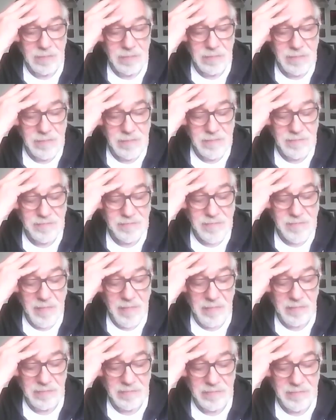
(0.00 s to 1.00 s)
most
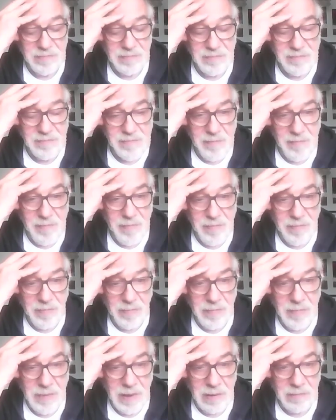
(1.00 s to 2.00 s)
amazing part
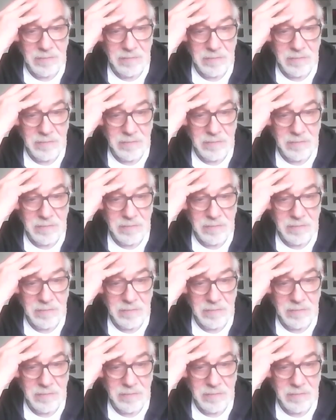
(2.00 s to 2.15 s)
was our